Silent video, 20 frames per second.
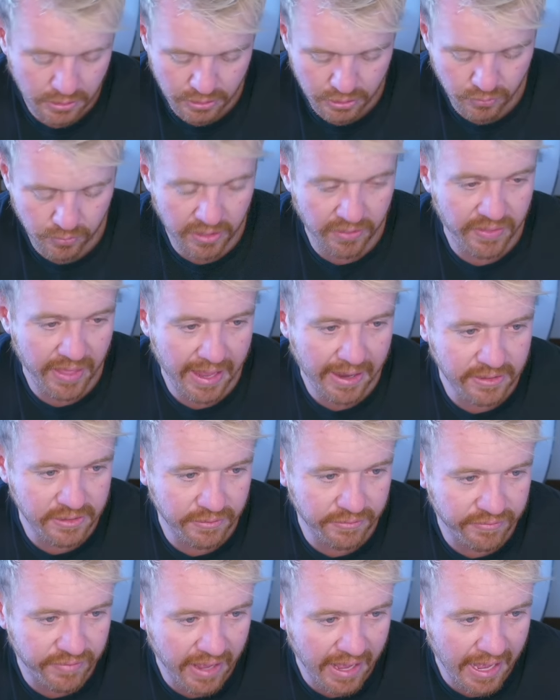
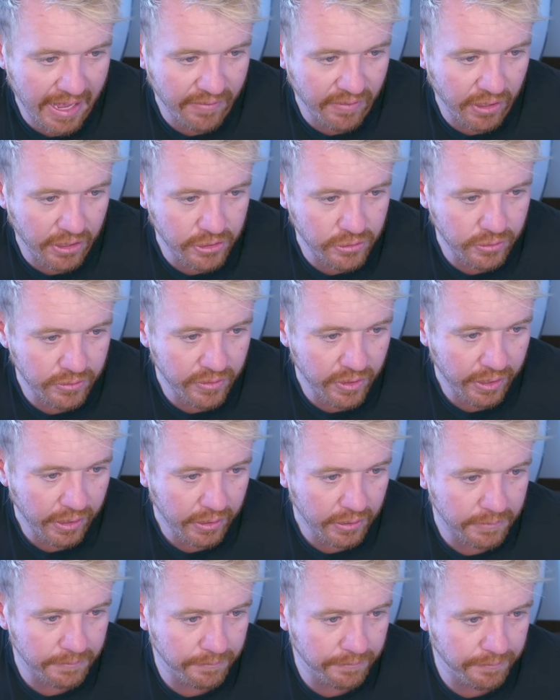20,500
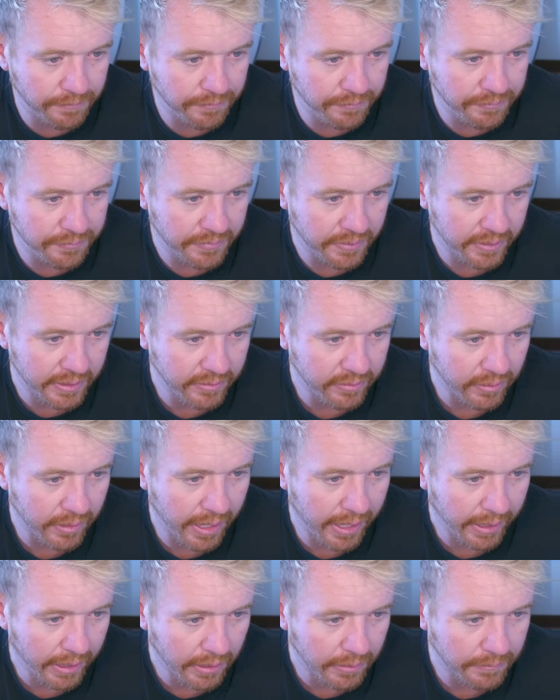there. He's
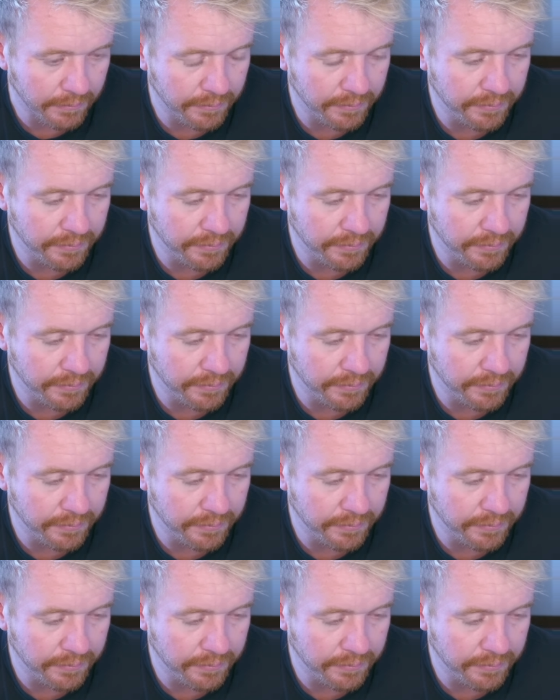lagging.